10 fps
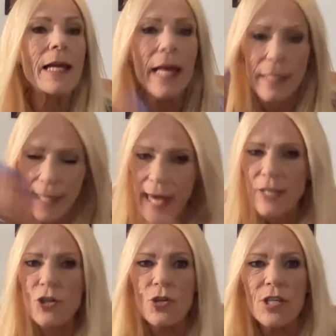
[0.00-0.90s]
And
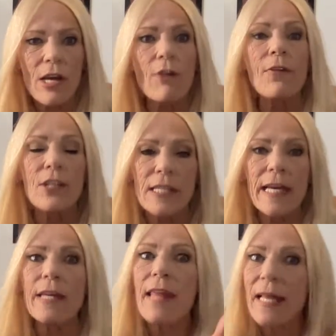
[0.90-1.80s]
catch yourself and
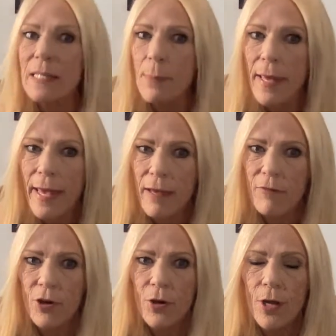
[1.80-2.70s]
say that's
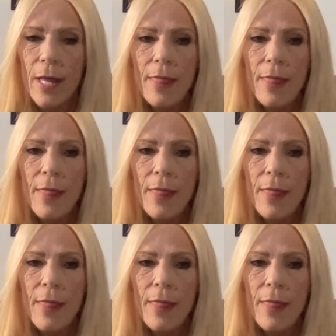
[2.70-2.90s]
behavior.